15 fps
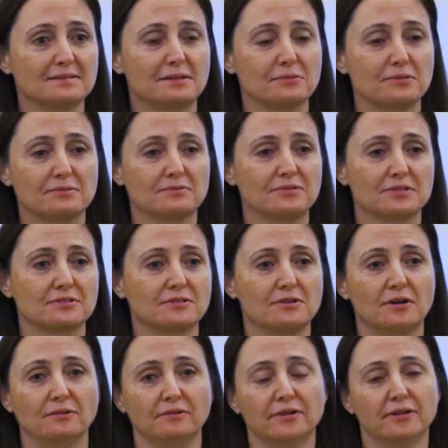They were just
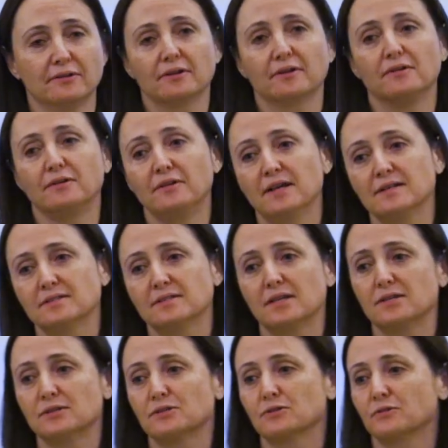called lyrical
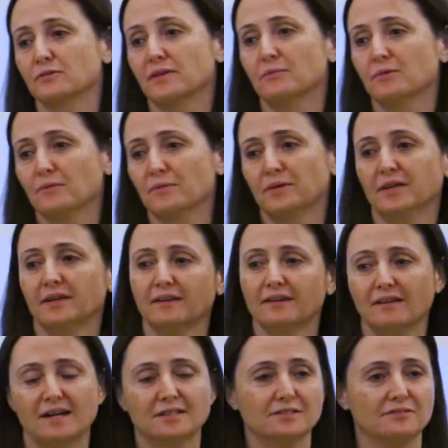essays, or they weren't really
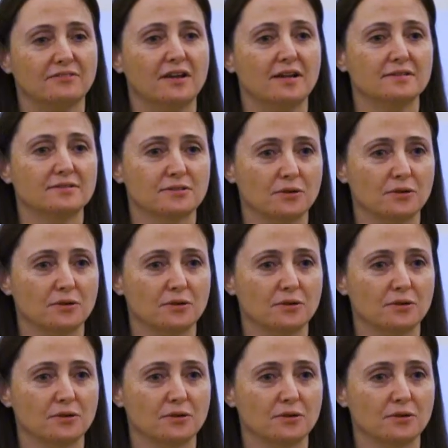classified.